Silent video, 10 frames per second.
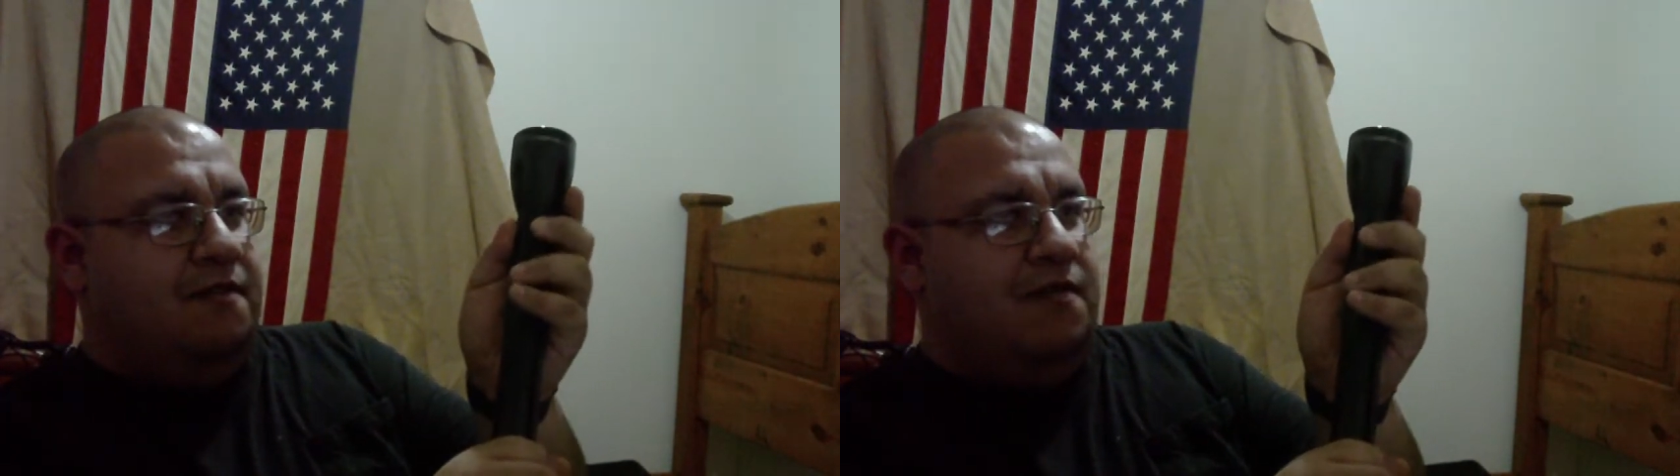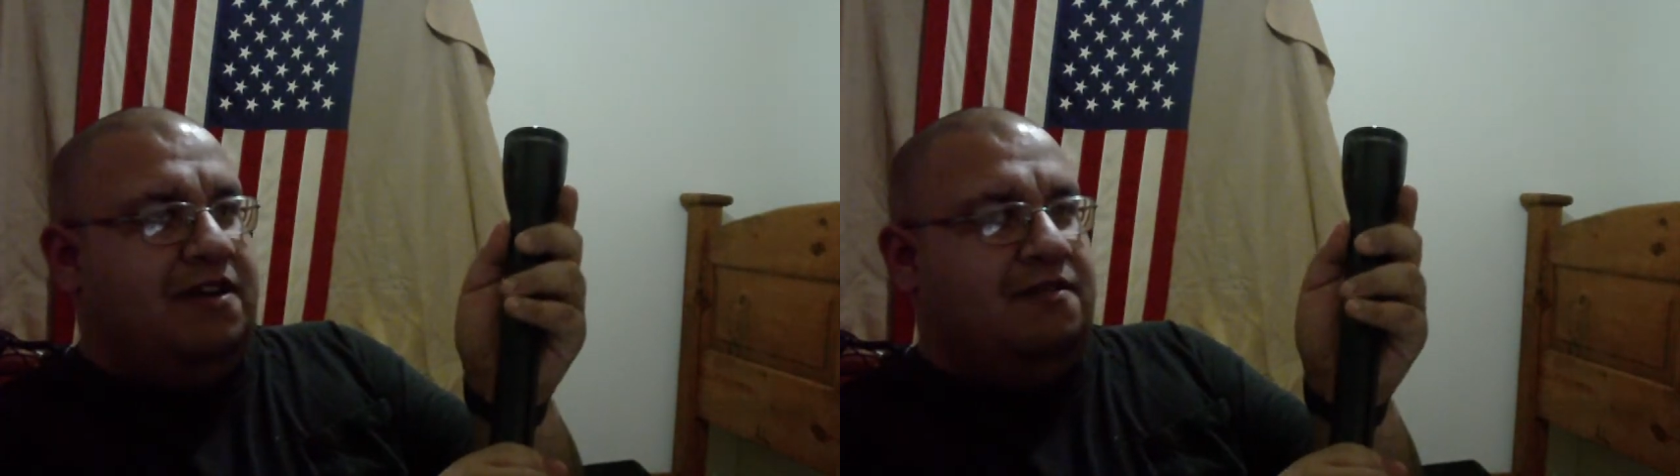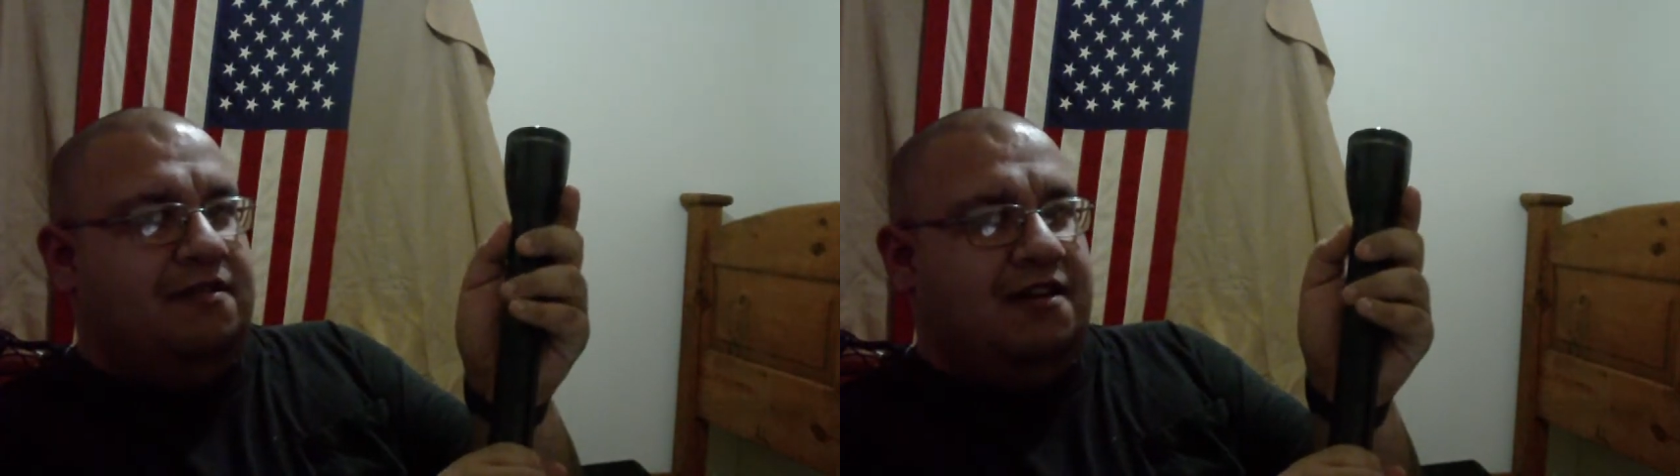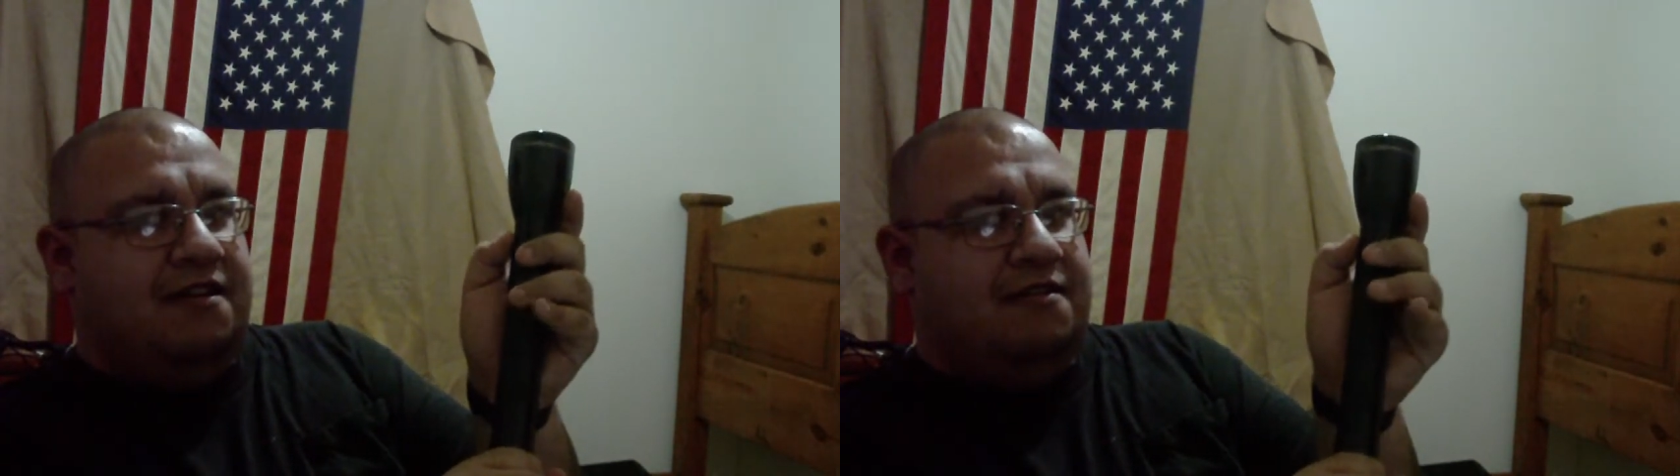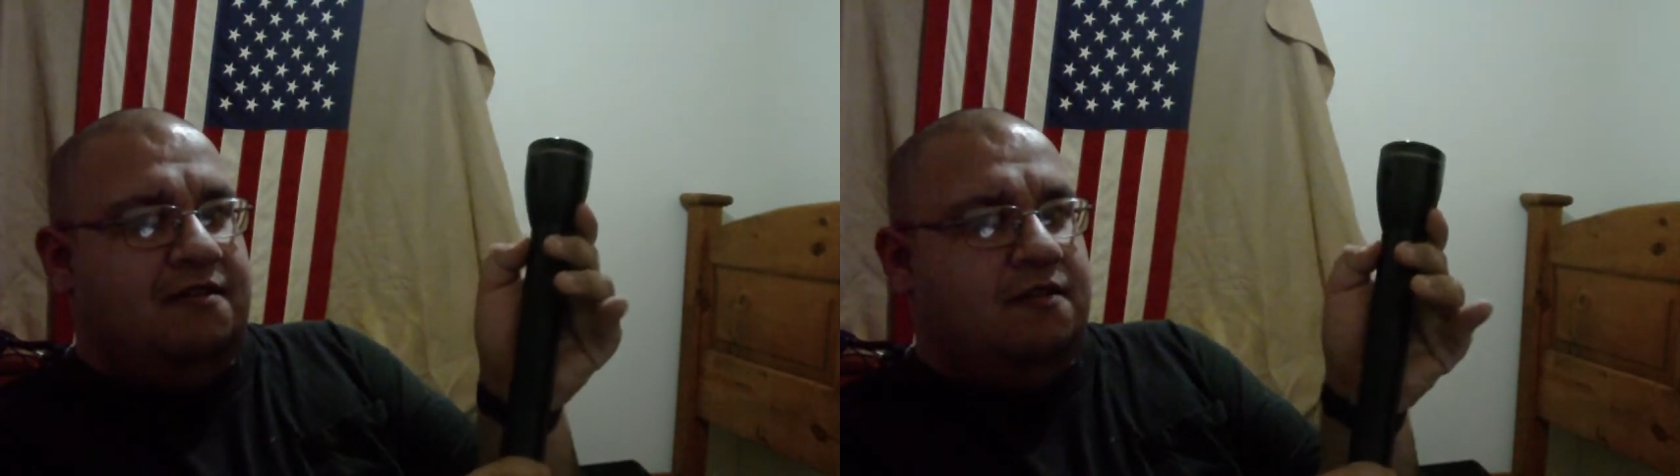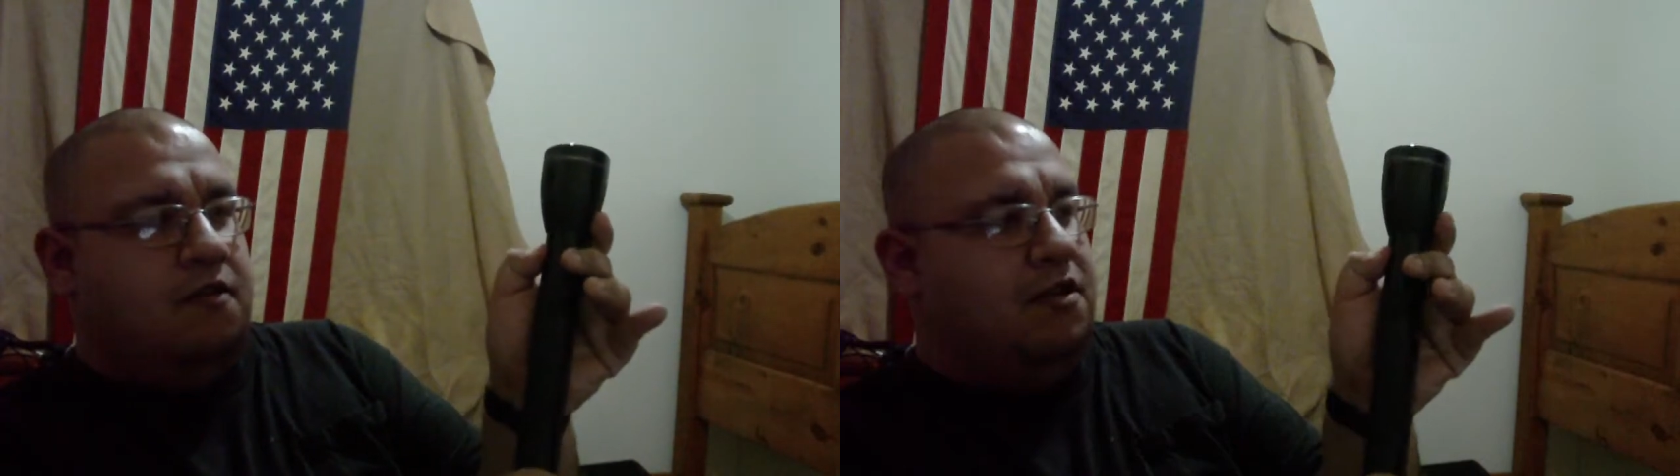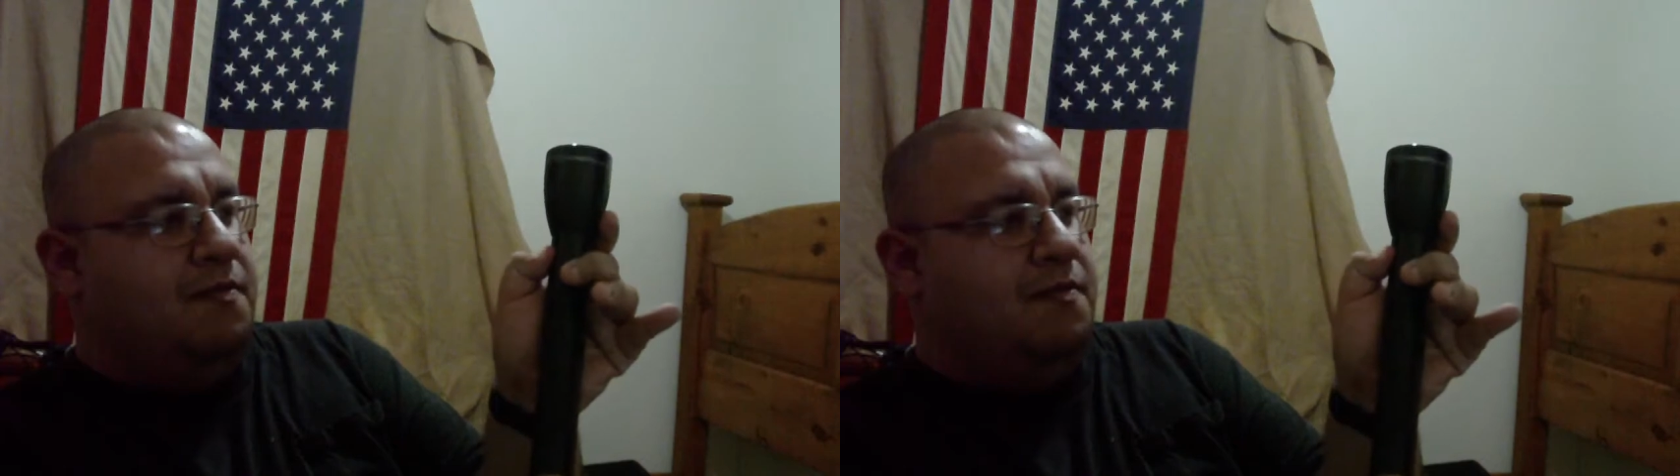wait 2 seconds, hold the